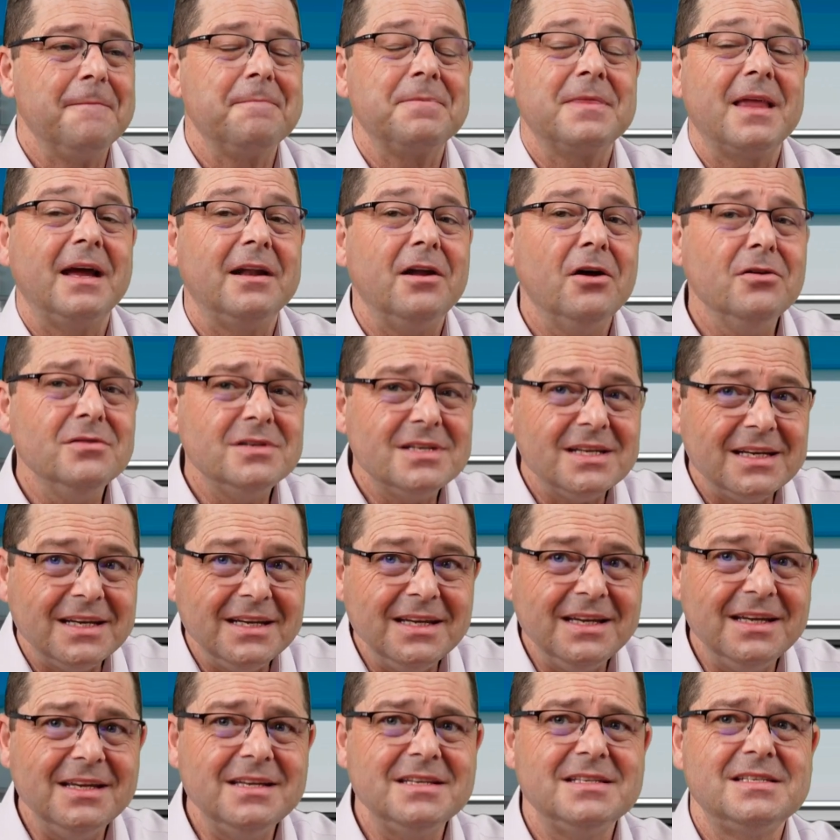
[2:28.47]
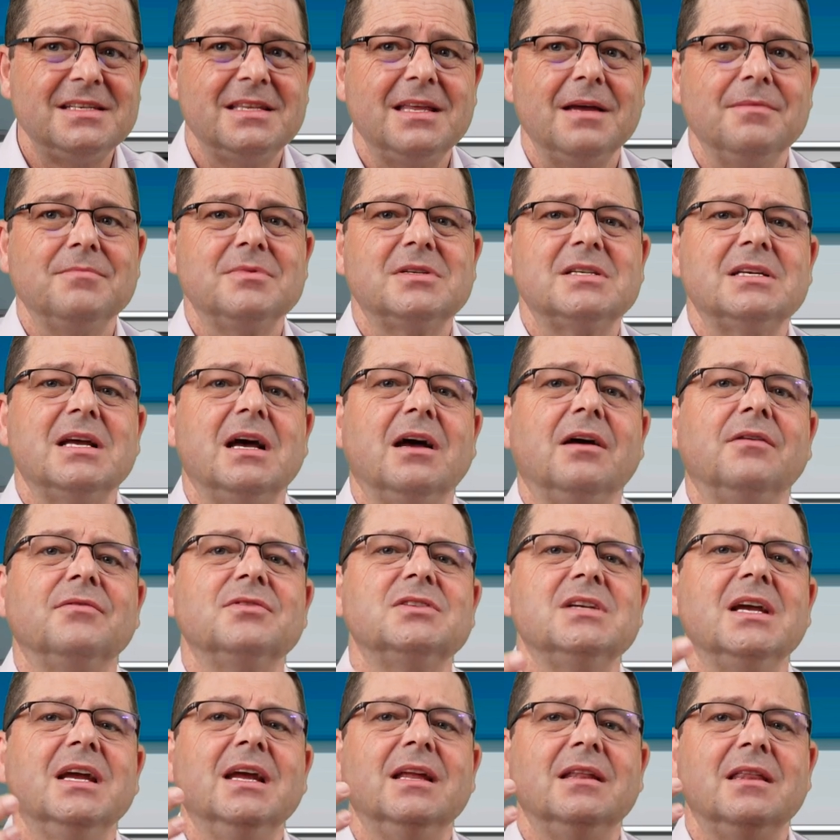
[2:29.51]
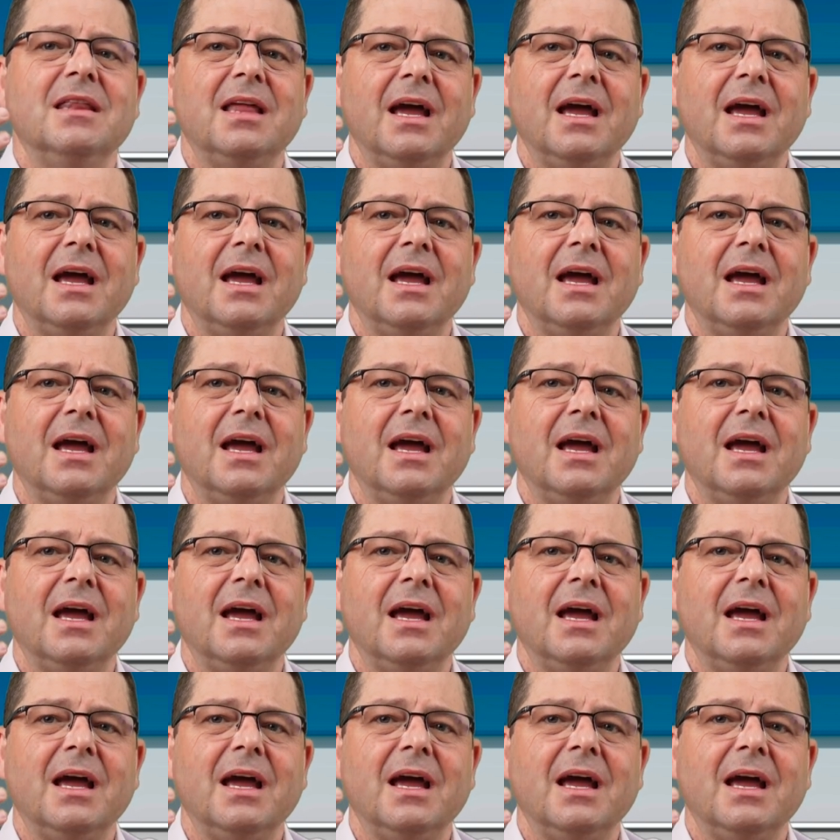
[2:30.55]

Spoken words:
They don't ease themselves in.